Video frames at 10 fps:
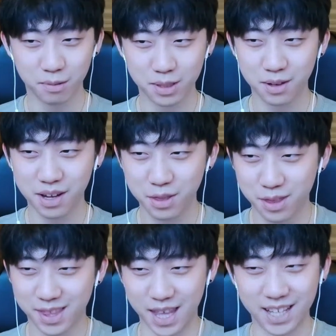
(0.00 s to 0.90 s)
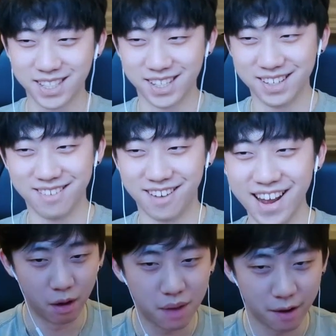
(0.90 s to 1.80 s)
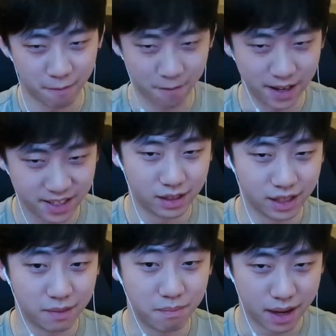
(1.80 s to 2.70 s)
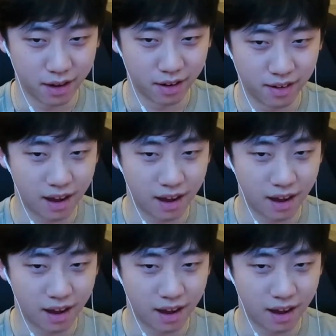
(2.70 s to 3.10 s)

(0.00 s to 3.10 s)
We still got things to do, right? All my friends did better